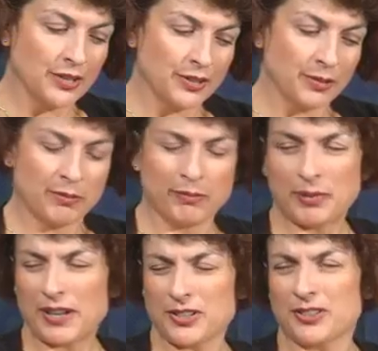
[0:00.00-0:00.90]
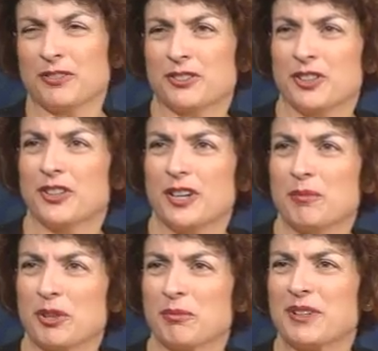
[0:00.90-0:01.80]
So patients often turn up
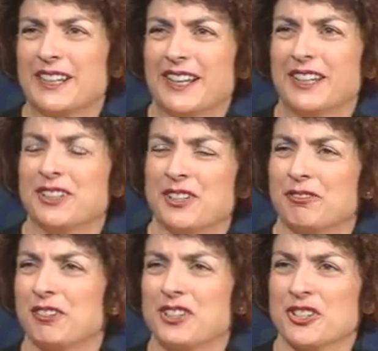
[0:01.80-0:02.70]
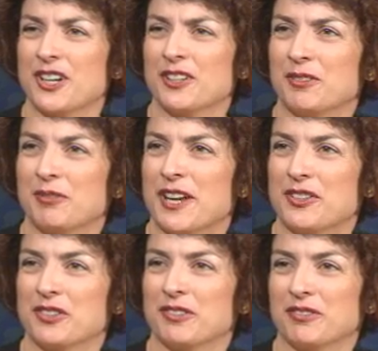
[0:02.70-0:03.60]
with a really undifferentiated
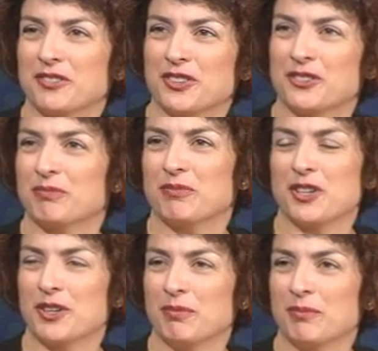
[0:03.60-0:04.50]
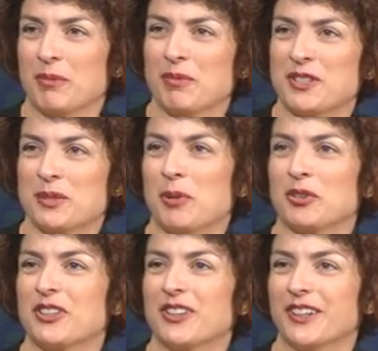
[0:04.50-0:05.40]
rash, just, a red
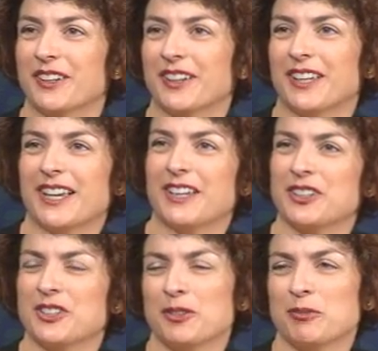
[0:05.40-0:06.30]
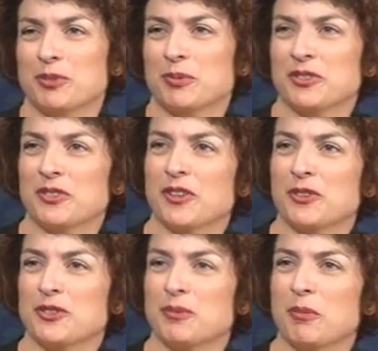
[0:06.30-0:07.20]
spotty thing. How do you tell which ones of those you